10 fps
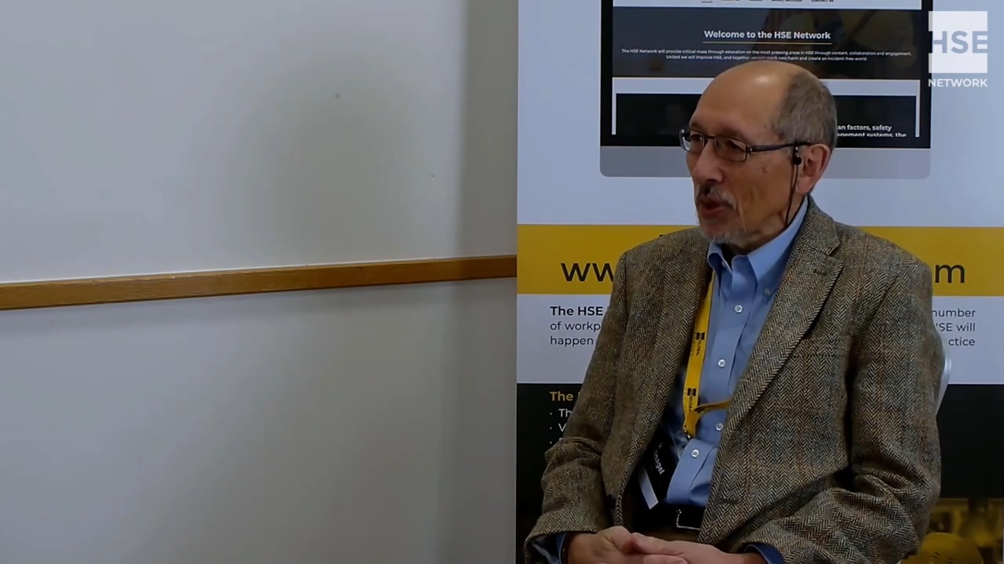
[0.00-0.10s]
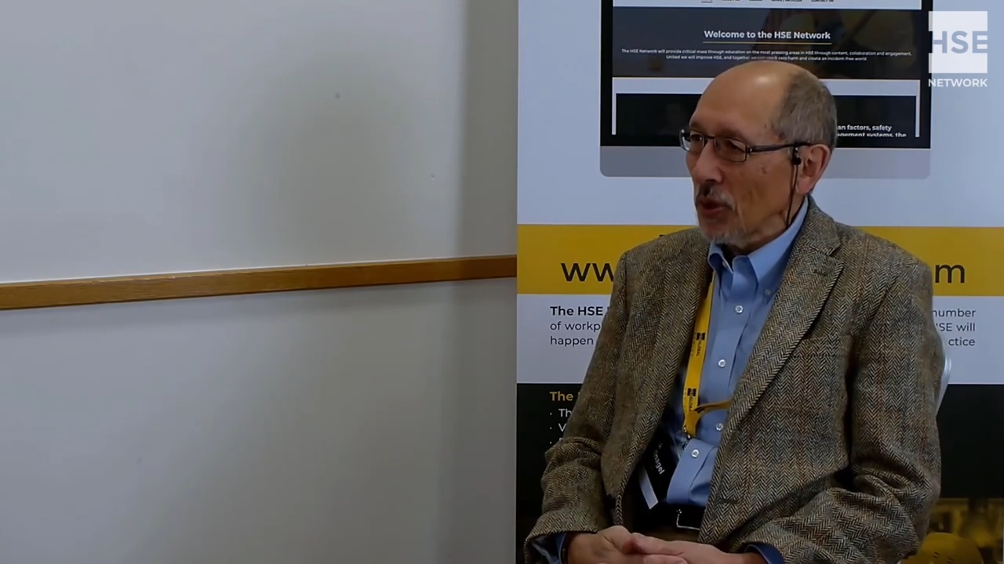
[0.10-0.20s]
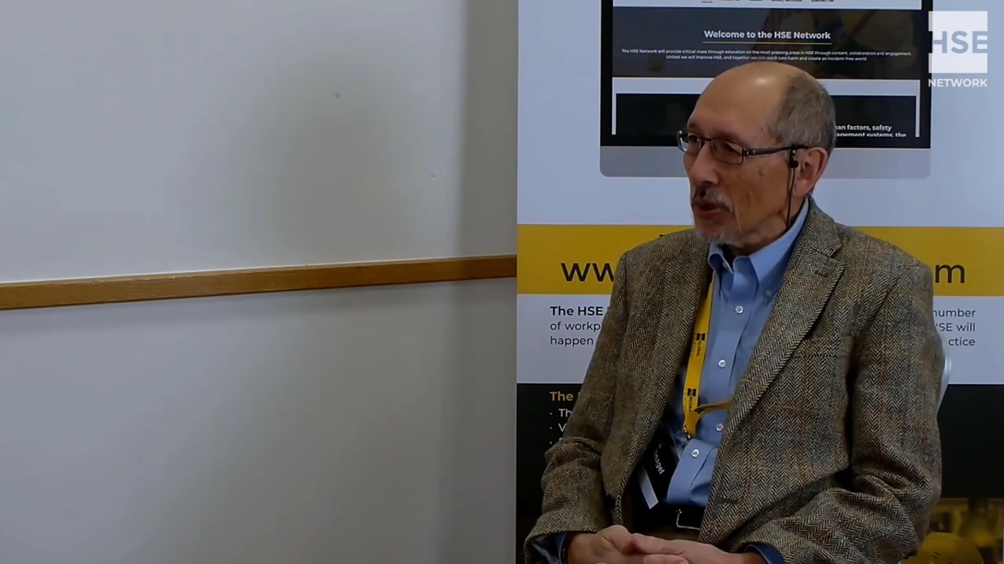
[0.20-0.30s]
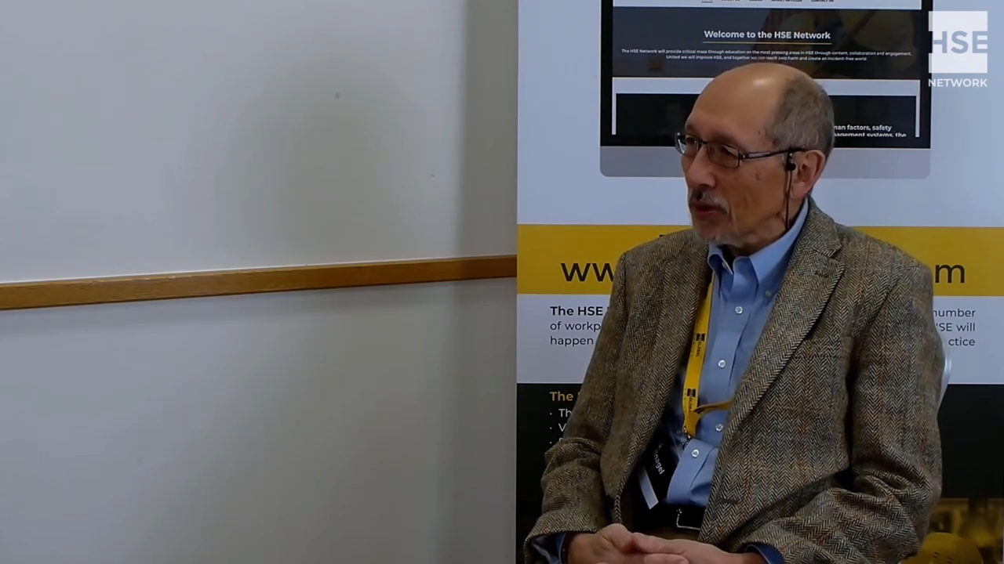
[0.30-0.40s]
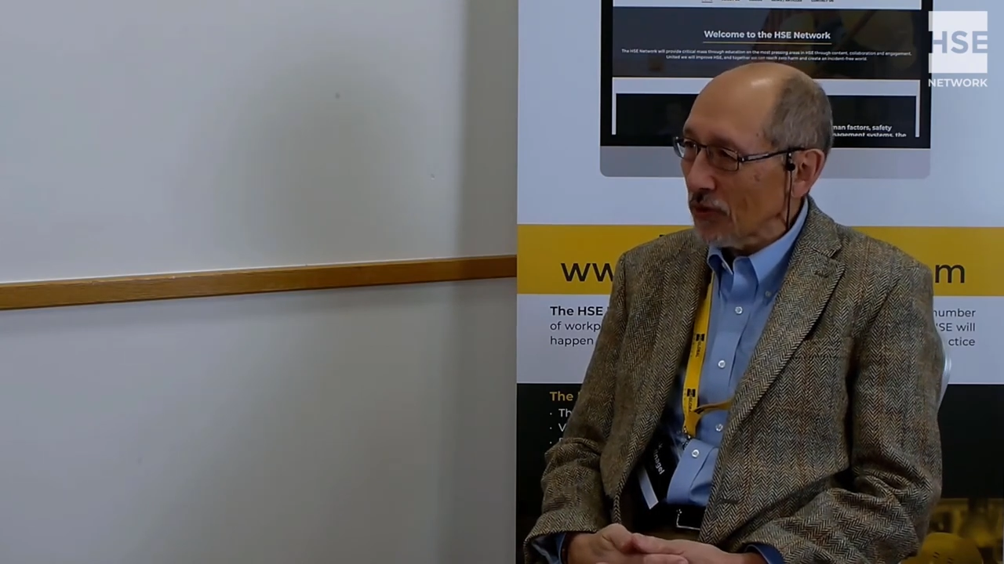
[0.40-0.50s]

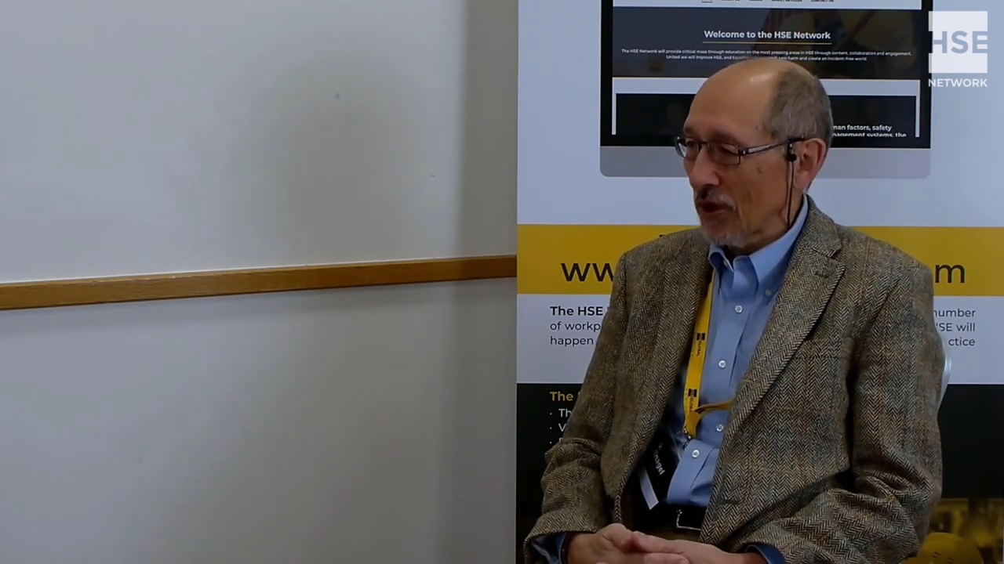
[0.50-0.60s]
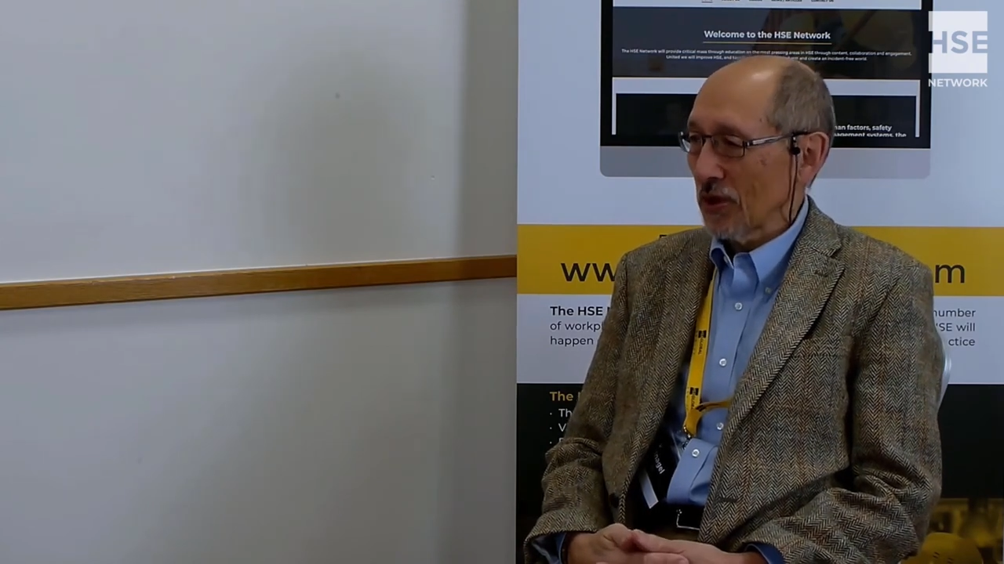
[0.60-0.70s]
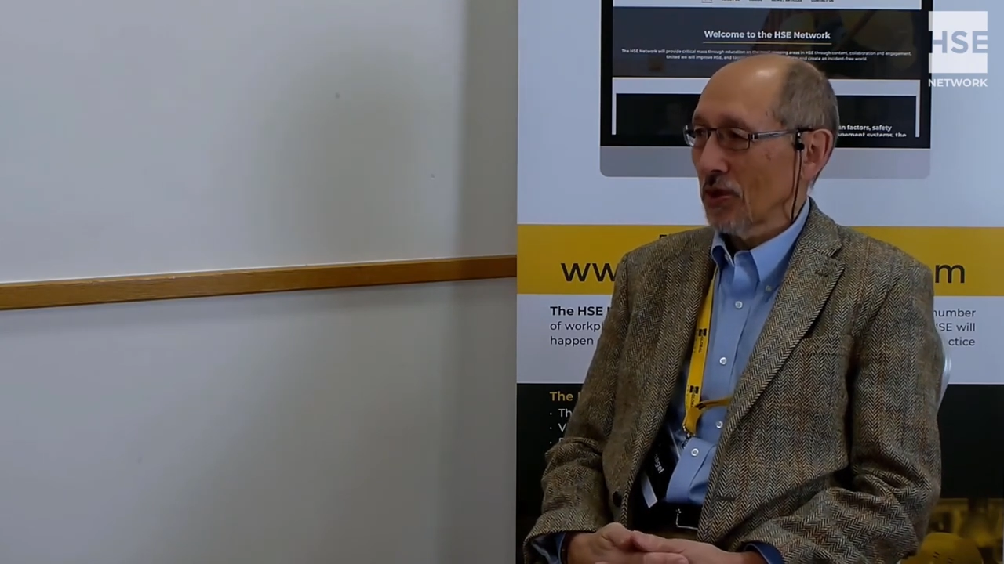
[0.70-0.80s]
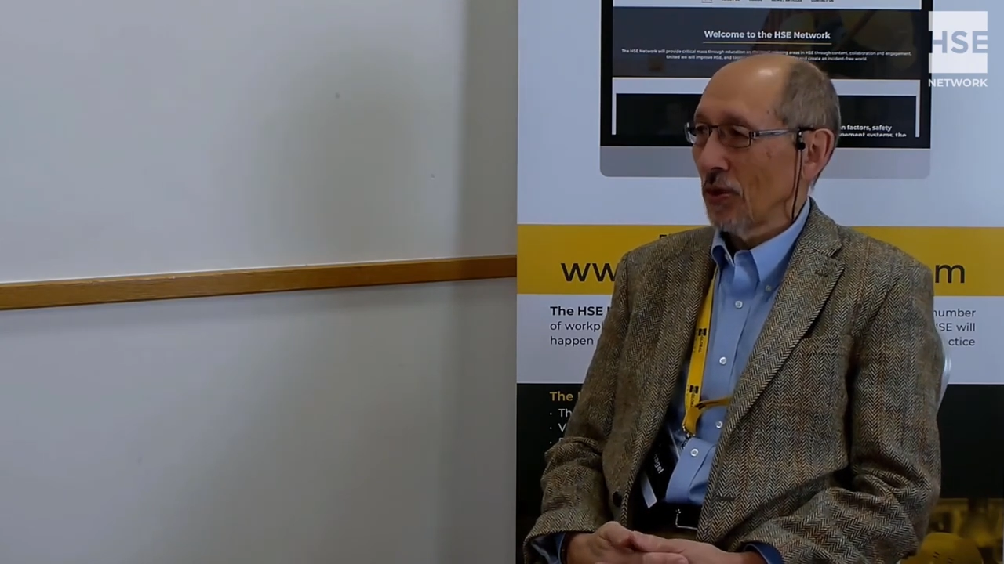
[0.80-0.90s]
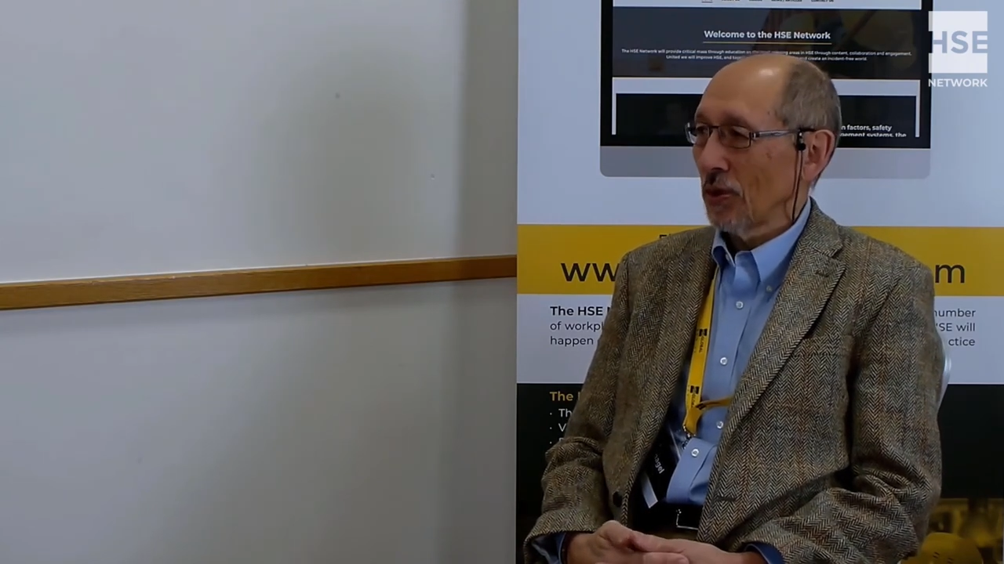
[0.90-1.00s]
look at
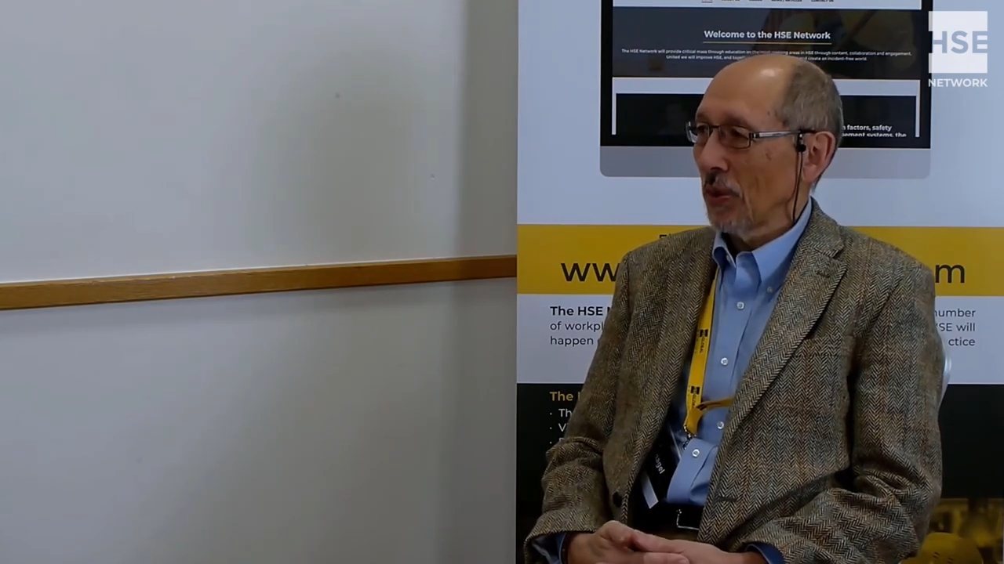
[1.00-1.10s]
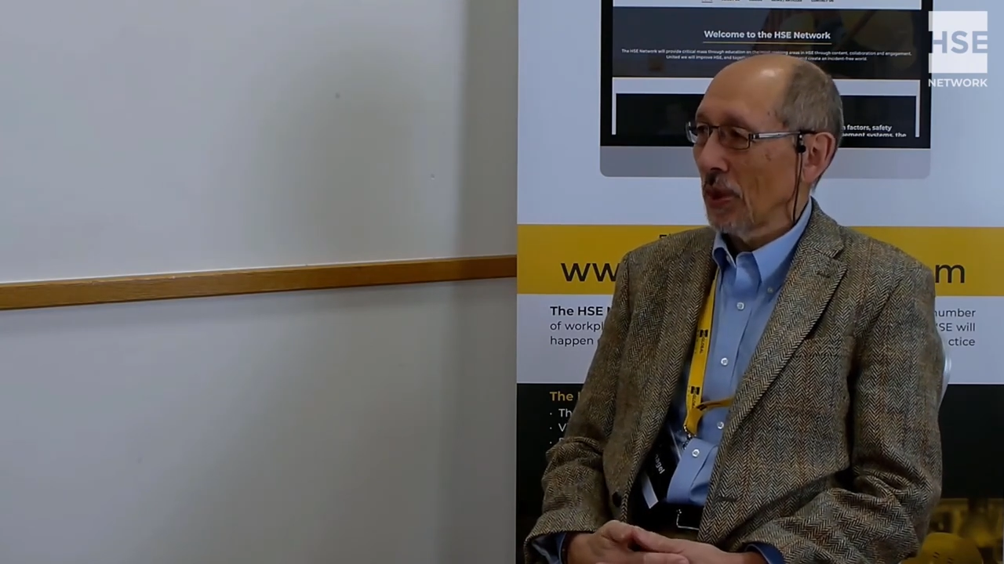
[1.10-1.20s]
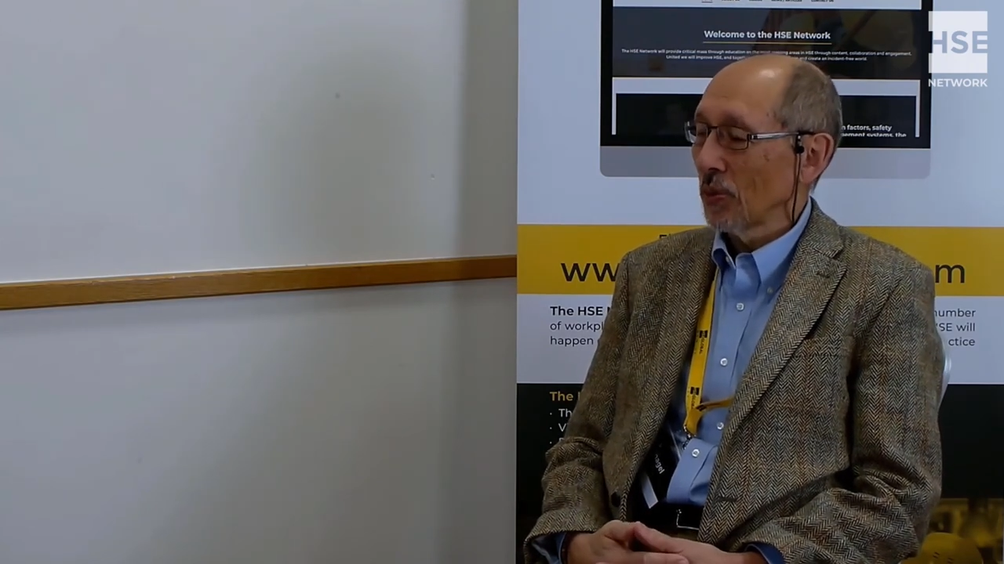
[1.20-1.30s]
things going well,